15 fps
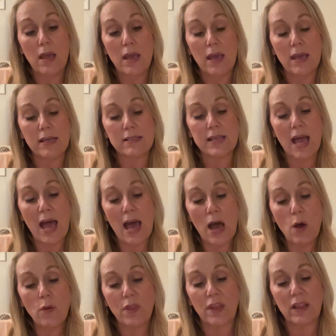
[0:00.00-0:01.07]
is
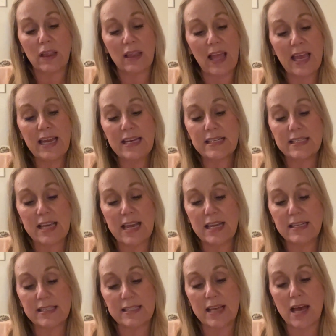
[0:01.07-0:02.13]
how the late day
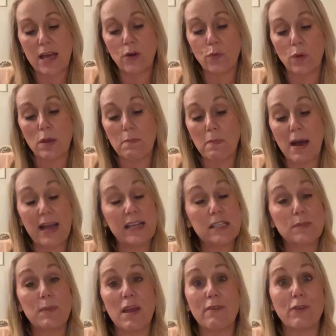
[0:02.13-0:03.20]
sun reminds
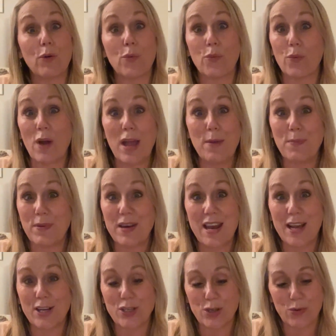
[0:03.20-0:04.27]
me of a ripe
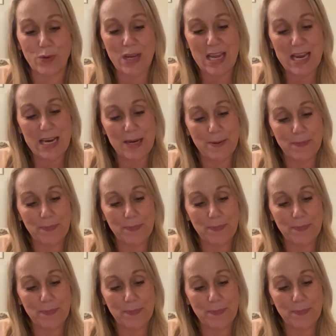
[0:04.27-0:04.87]
nectarine.